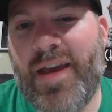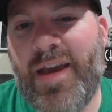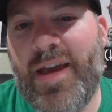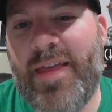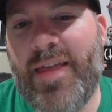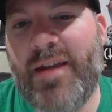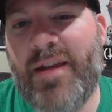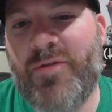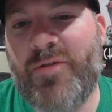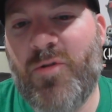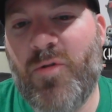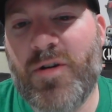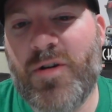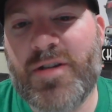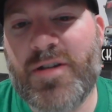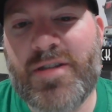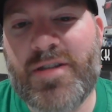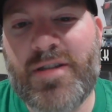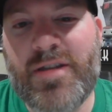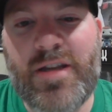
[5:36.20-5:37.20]
and then of
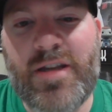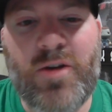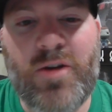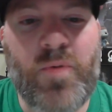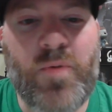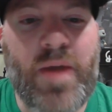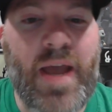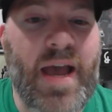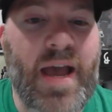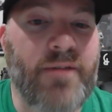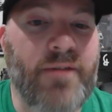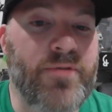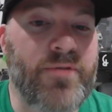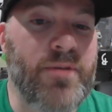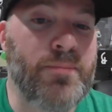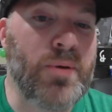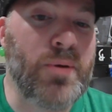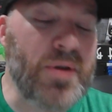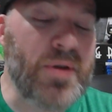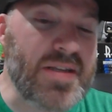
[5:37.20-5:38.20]
course, the, you know, we have
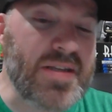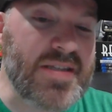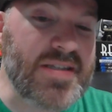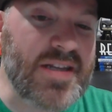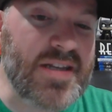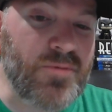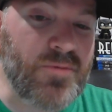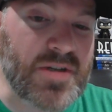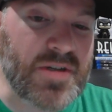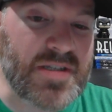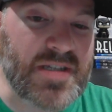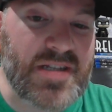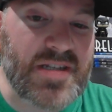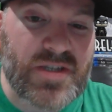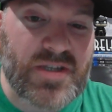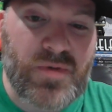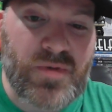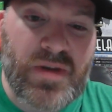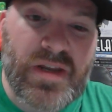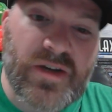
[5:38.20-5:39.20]
the boat incident where Sydney
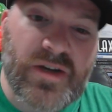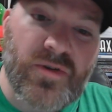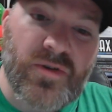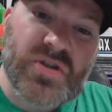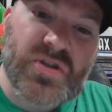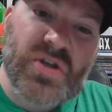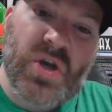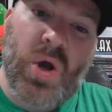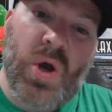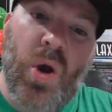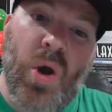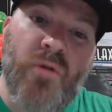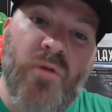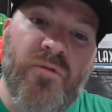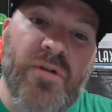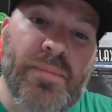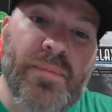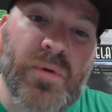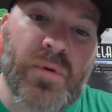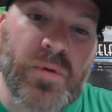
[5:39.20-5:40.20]
Sweeney goes
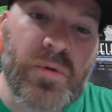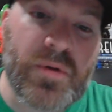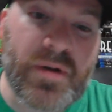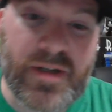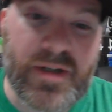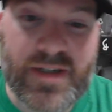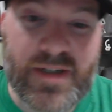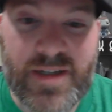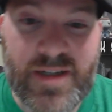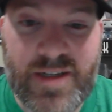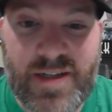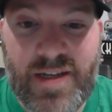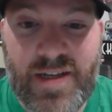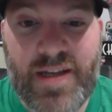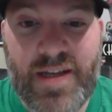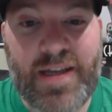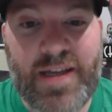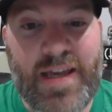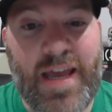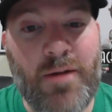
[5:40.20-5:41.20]
overboard,
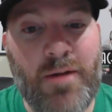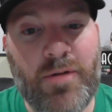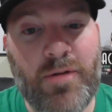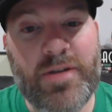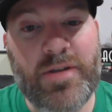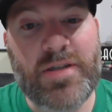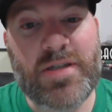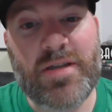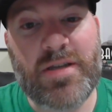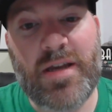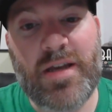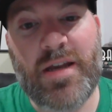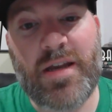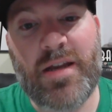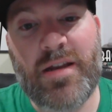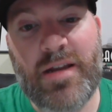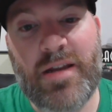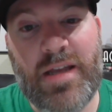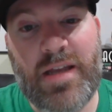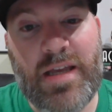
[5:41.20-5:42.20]
can't really,
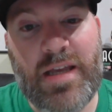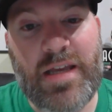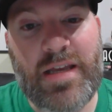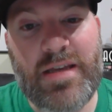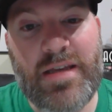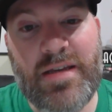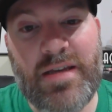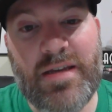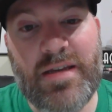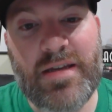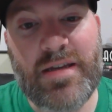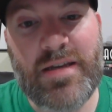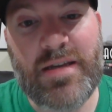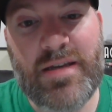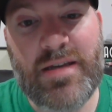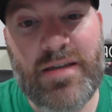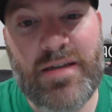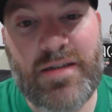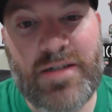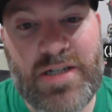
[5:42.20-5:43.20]
and
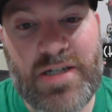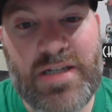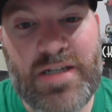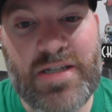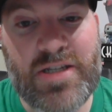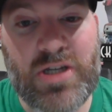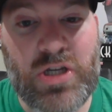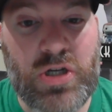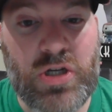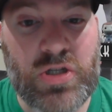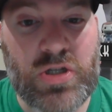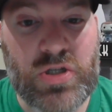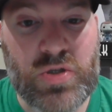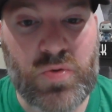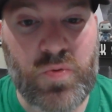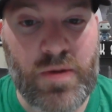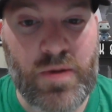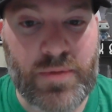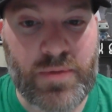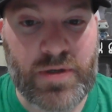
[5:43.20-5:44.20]
she's a good
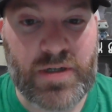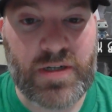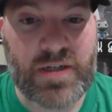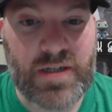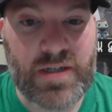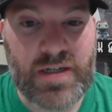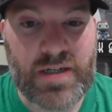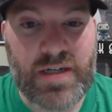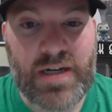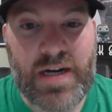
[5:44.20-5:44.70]
swimmer.